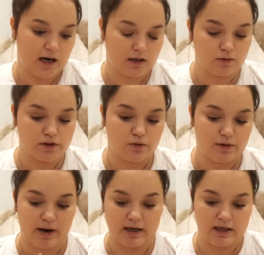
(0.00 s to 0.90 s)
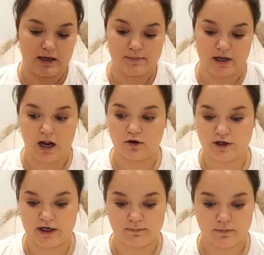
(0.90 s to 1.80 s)
Oliver was talking about getting him a
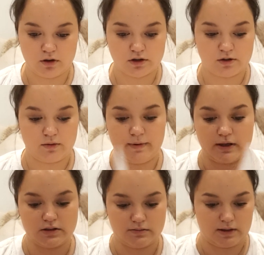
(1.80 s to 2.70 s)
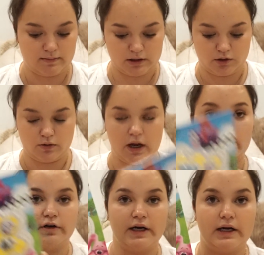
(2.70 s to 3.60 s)
colouring in book, so we picked him up a little
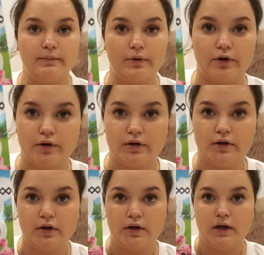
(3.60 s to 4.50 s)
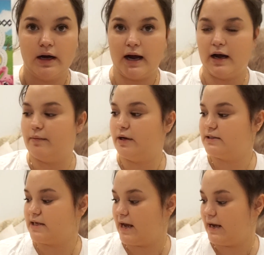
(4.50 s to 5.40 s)
colouring in book um,
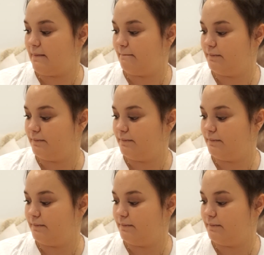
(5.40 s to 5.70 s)
it's a